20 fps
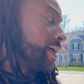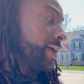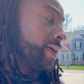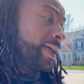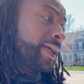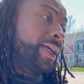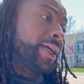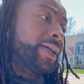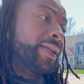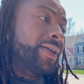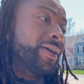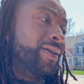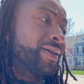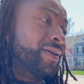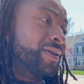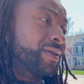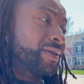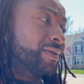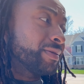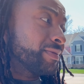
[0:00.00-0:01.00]
And
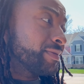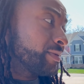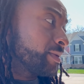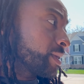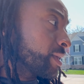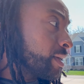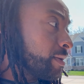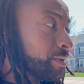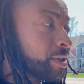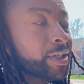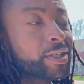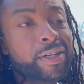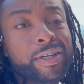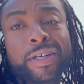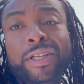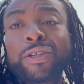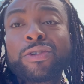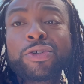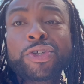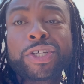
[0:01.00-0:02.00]
come to
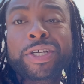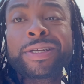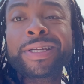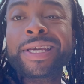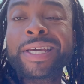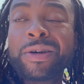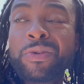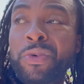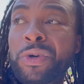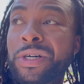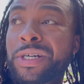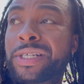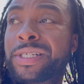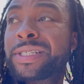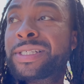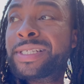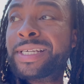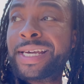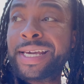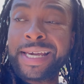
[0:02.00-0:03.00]
conclusion, it
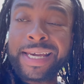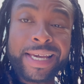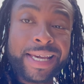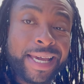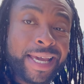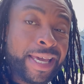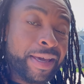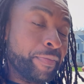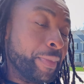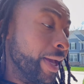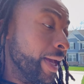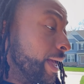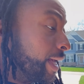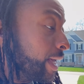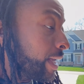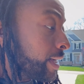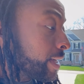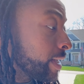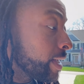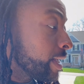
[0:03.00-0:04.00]
was a
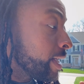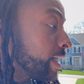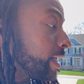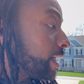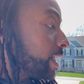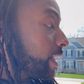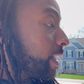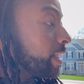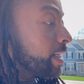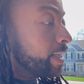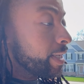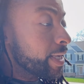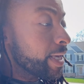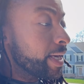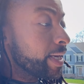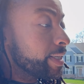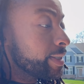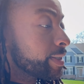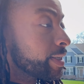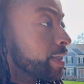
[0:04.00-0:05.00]
bad head
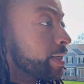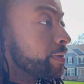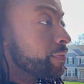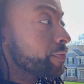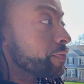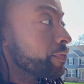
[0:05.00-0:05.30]
gasket.